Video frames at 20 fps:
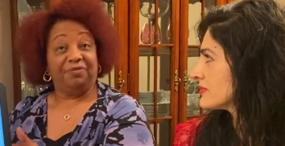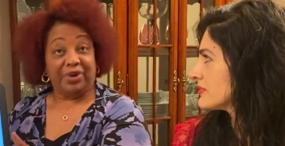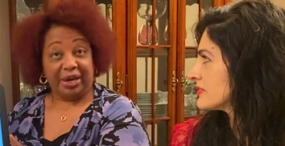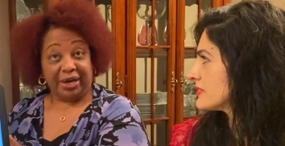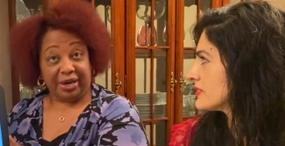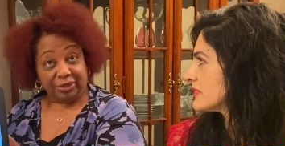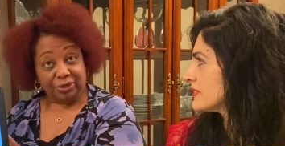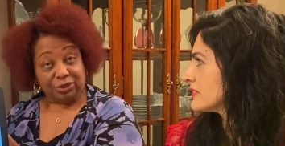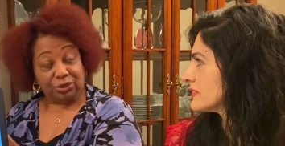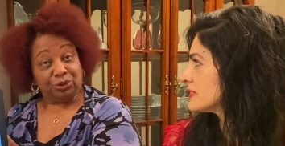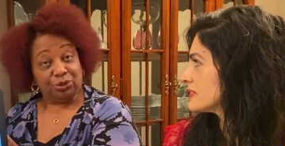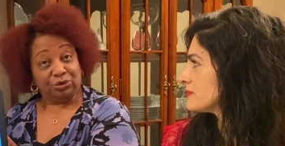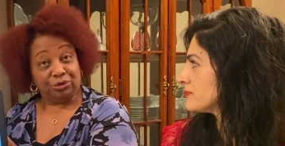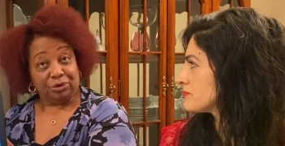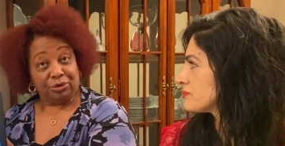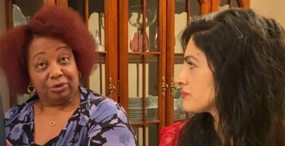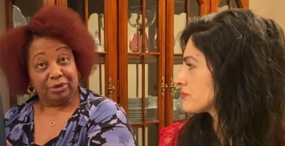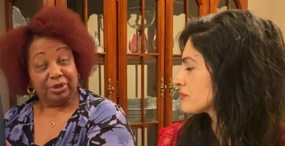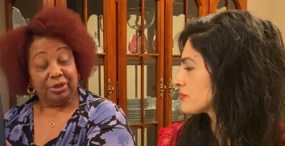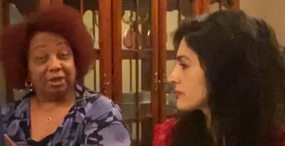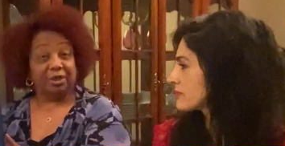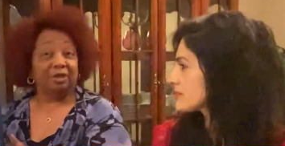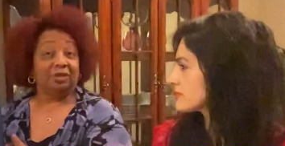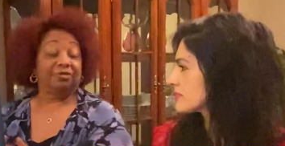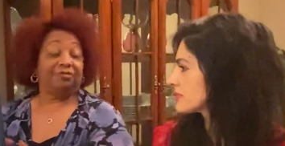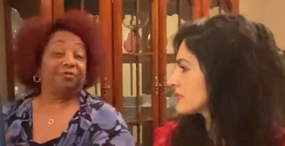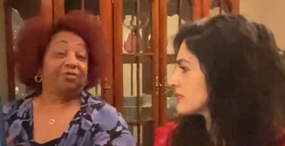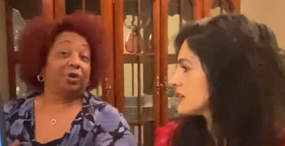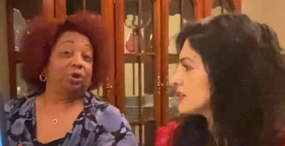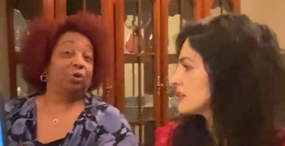Speaker 1: faster than the
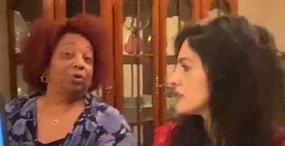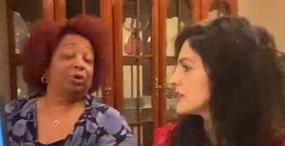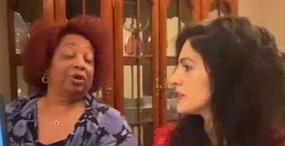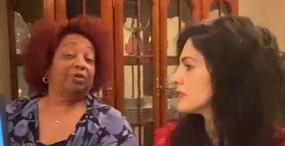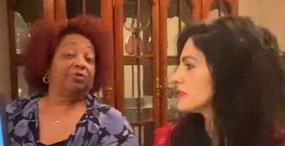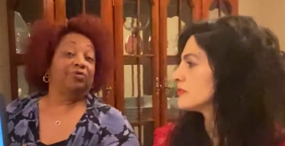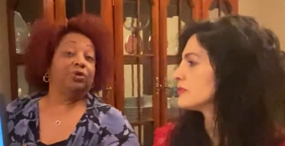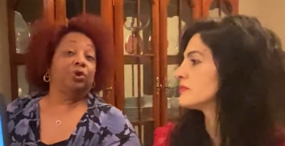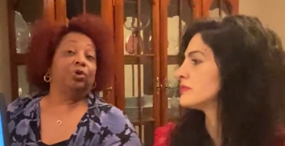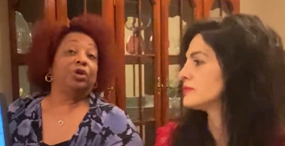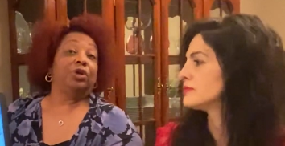flow of your